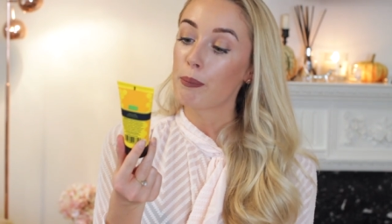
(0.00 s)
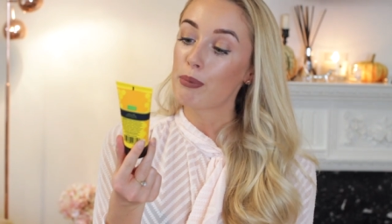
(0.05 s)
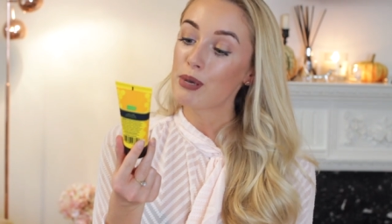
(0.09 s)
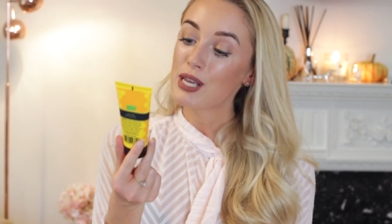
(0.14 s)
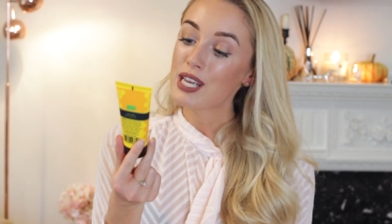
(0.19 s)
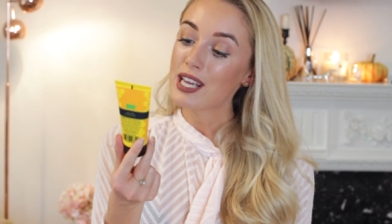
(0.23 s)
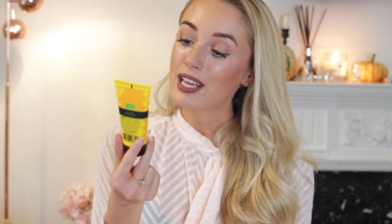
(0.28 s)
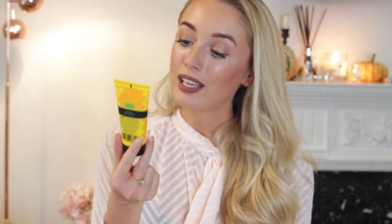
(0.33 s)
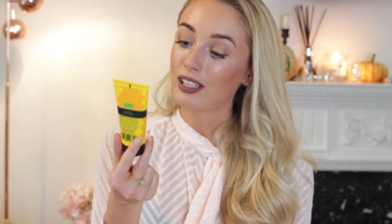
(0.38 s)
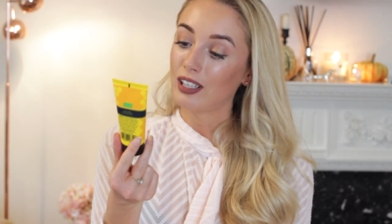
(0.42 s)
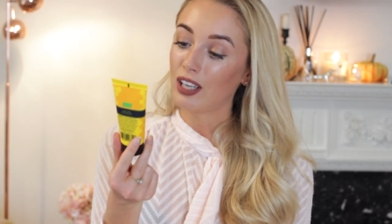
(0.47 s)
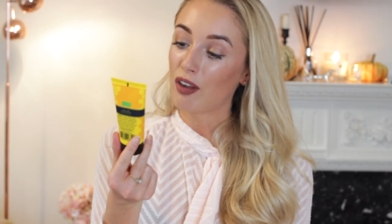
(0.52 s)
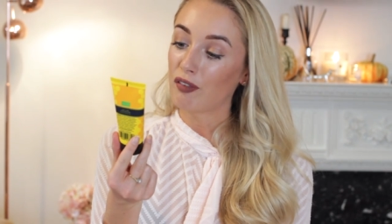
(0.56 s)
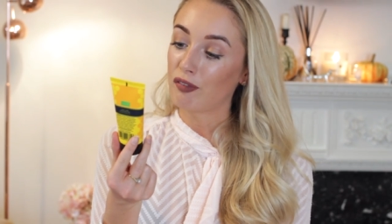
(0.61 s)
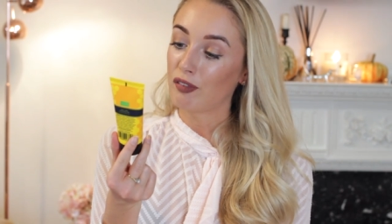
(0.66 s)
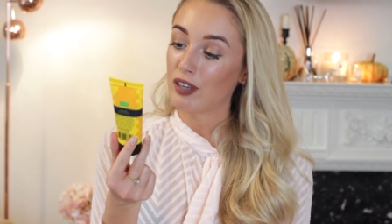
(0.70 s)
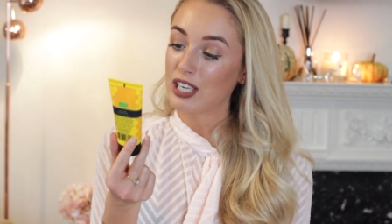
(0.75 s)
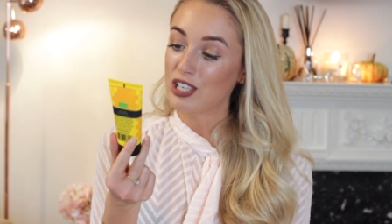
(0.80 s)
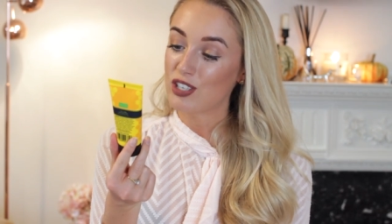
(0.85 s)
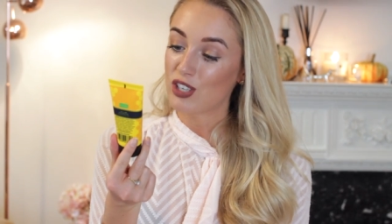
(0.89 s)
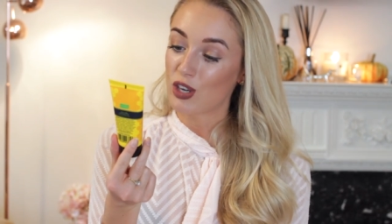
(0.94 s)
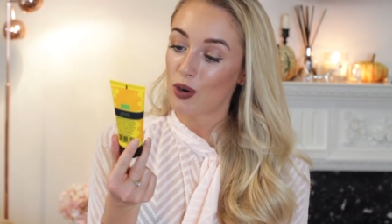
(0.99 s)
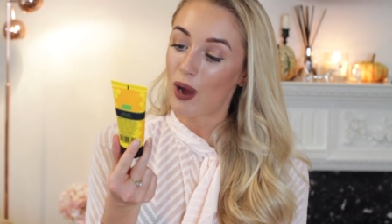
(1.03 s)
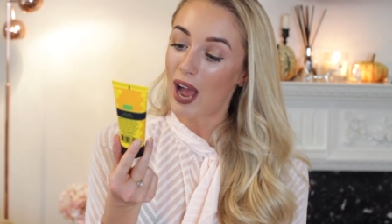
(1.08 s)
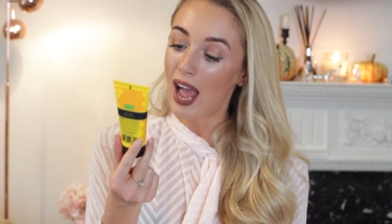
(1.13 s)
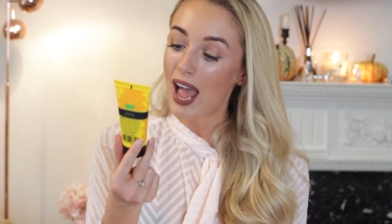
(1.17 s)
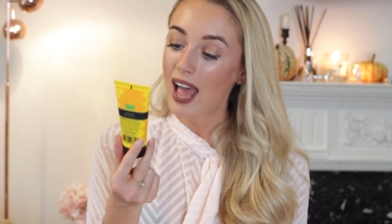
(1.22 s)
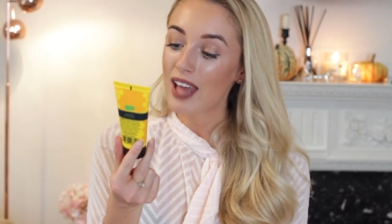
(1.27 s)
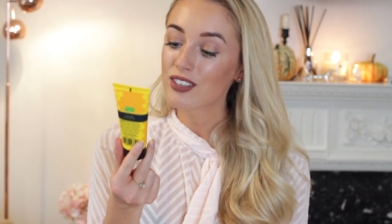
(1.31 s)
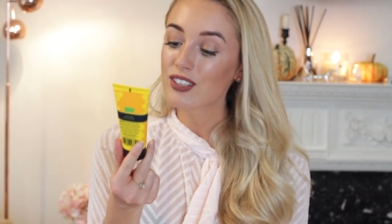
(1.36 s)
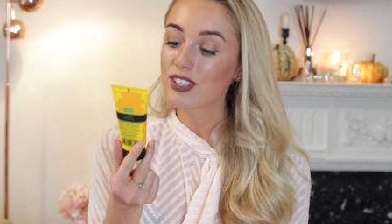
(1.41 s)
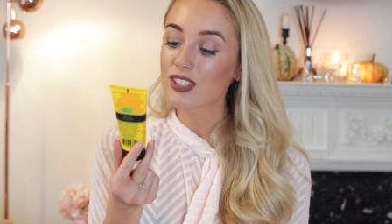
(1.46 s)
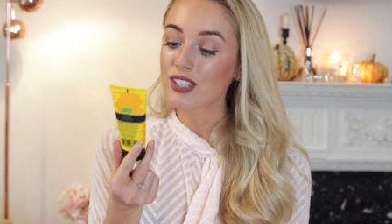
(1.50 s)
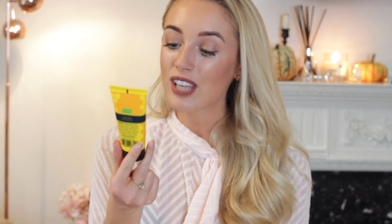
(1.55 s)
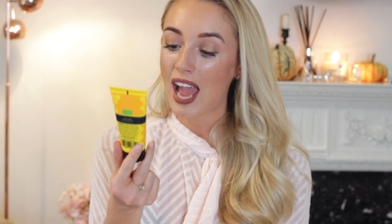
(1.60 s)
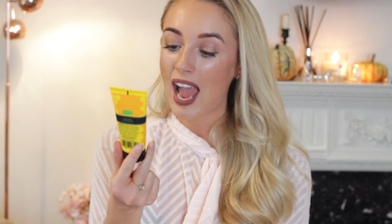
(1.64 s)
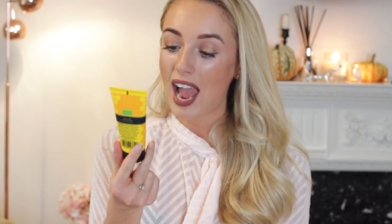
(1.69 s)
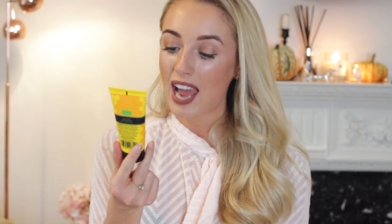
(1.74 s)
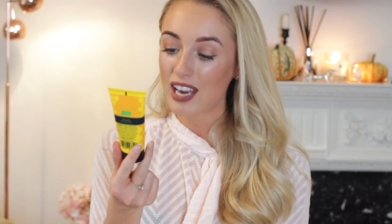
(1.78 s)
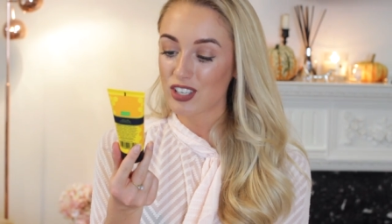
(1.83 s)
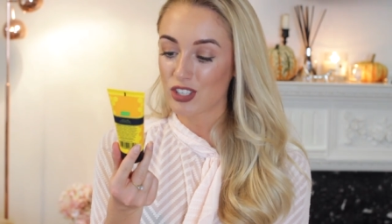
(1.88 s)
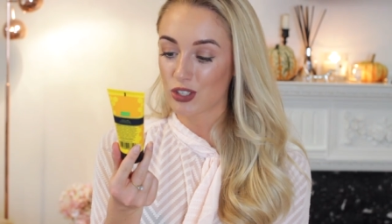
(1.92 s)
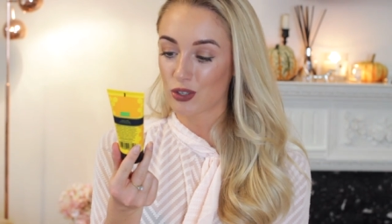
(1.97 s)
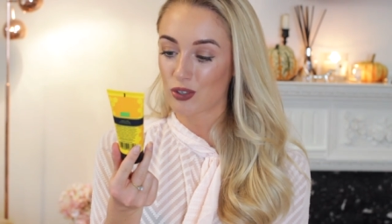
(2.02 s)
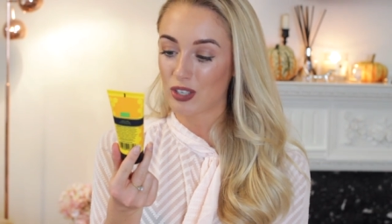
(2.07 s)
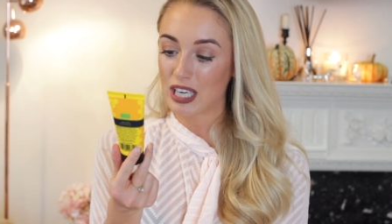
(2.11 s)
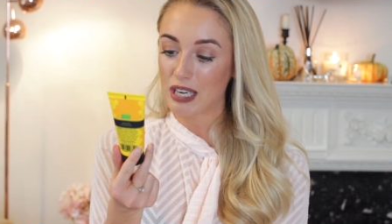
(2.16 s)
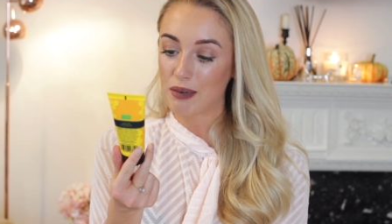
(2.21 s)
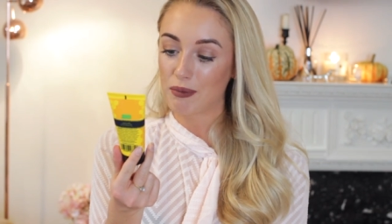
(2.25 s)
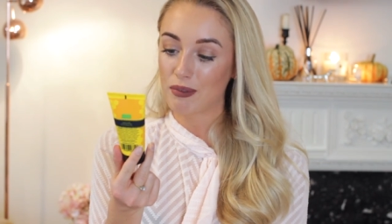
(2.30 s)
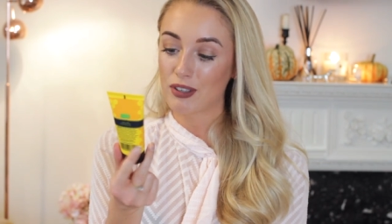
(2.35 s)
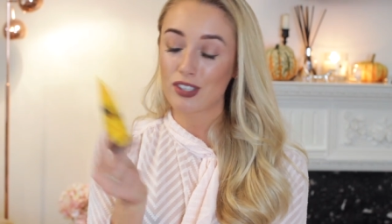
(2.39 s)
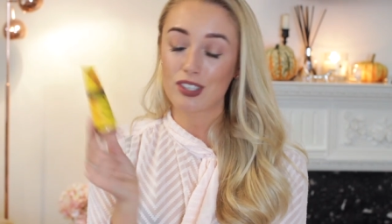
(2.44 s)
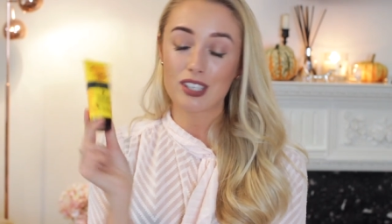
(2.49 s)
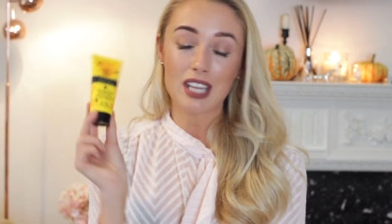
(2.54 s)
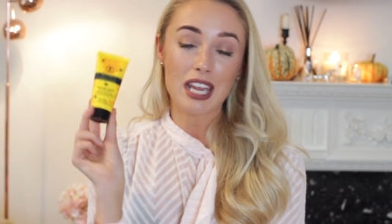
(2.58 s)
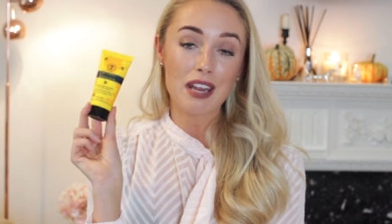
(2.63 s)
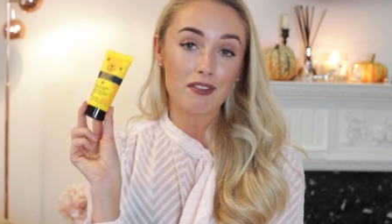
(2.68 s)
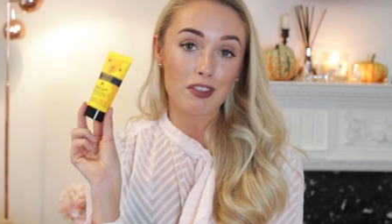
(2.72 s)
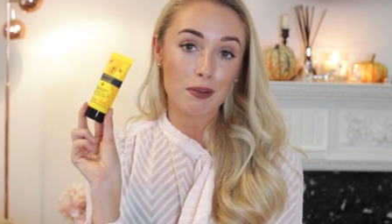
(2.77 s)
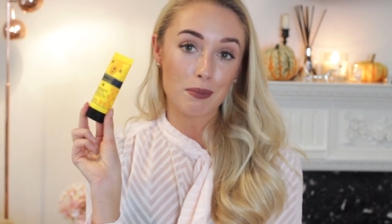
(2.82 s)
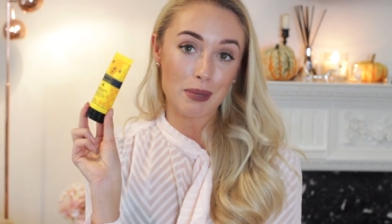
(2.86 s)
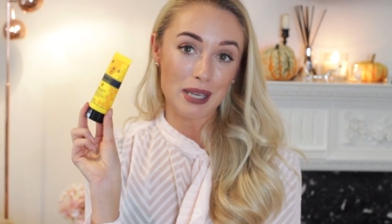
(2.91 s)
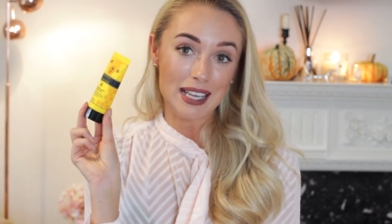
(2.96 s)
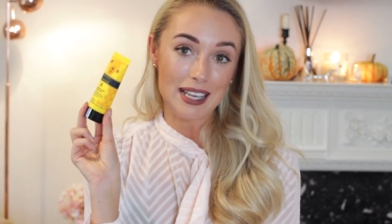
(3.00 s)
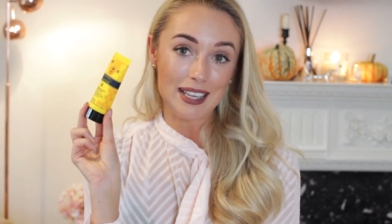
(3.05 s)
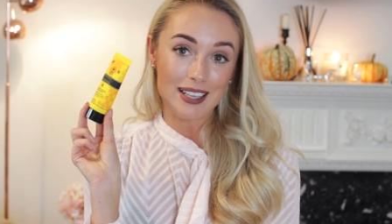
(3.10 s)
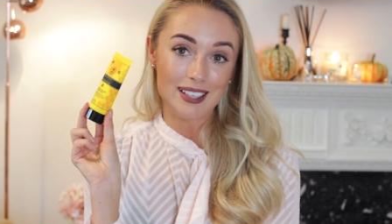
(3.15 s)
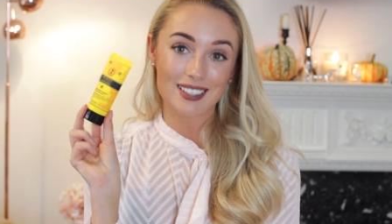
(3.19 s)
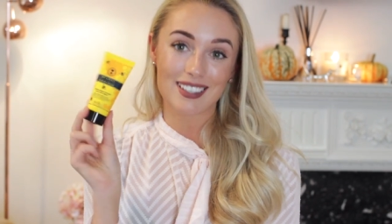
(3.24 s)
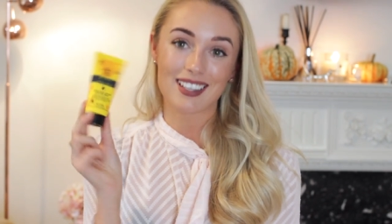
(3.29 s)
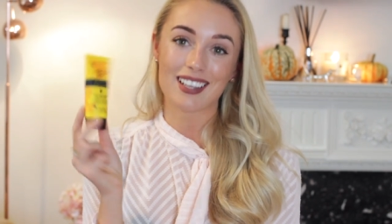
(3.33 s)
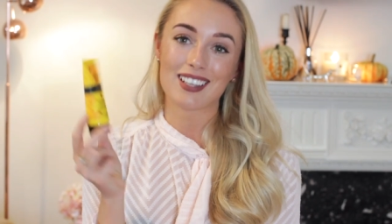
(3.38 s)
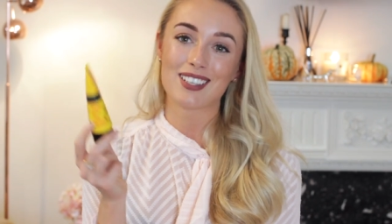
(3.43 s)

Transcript: Be Lovely to Your Hands hand cream, Save the Bees.